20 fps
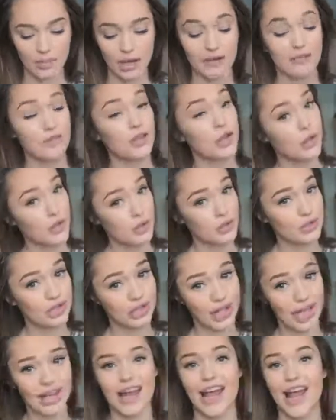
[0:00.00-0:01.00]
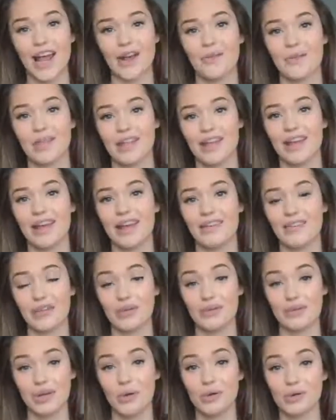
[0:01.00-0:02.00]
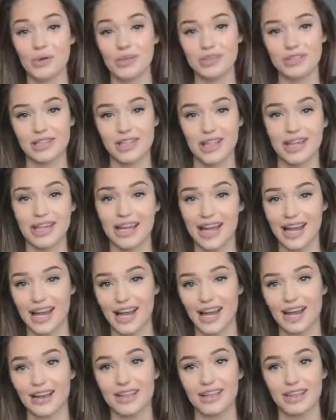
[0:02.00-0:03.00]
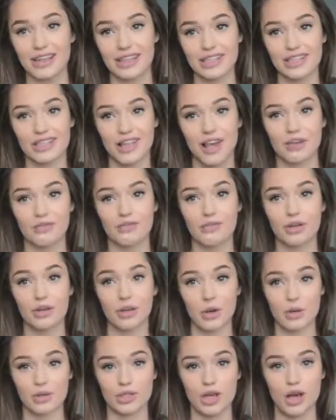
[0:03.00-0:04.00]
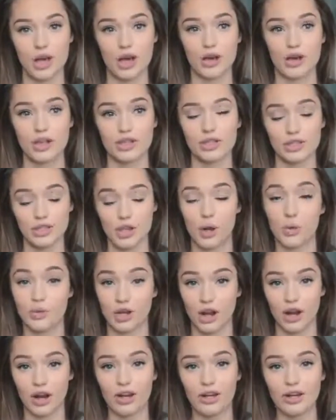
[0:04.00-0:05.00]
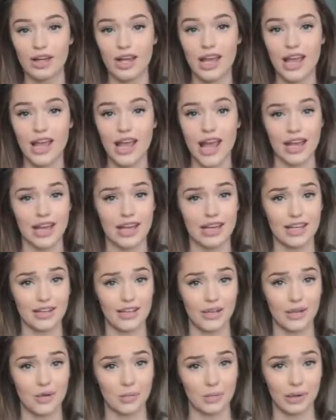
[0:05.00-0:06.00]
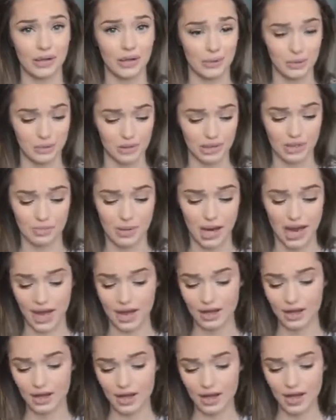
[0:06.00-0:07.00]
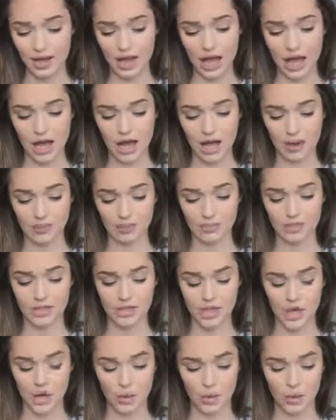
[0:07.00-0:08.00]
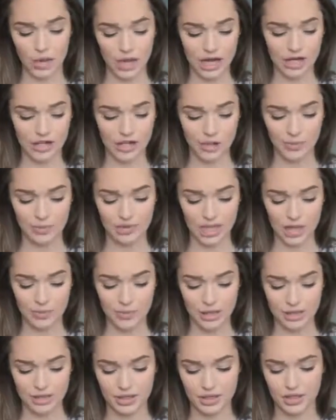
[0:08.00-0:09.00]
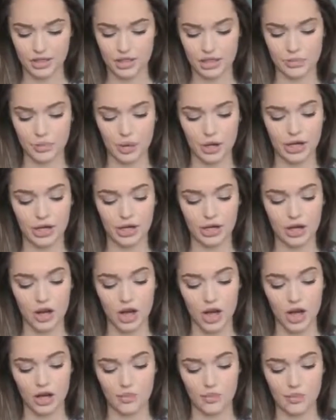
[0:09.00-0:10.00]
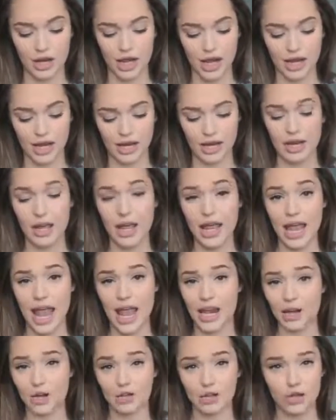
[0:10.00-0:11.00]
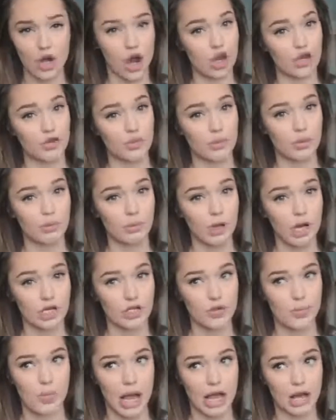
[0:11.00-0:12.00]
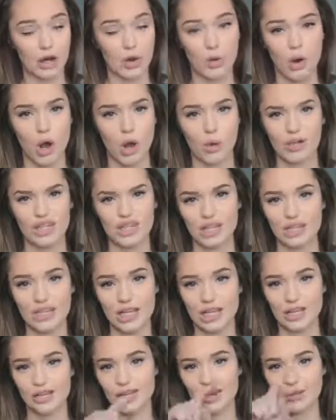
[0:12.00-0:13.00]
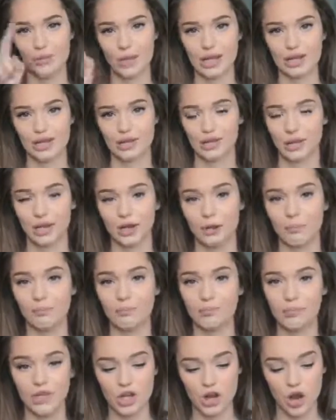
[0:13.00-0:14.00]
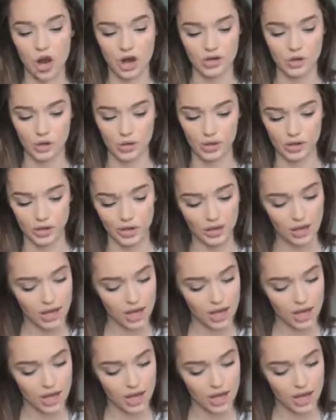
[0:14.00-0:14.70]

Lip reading: if you use a light hand with it. If you don't use a light hand, this stuff goes on so dark and it can look really, really bad. So what I do is I basically just put it on my angled contour brush by Quo. It's just like a regular contoured